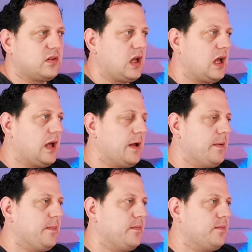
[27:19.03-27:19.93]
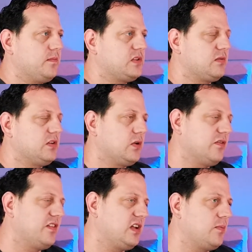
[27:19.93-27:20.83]
So I'm going to do a
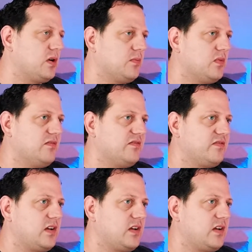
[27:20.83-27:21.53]
video per month.